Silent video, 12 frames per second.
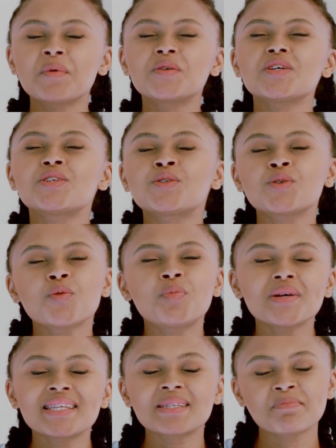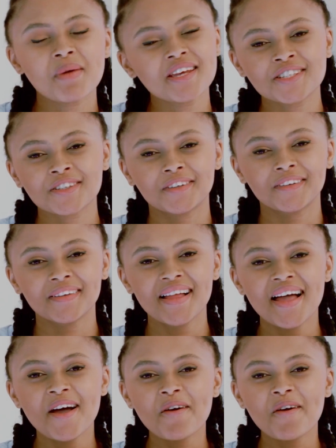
which was super special,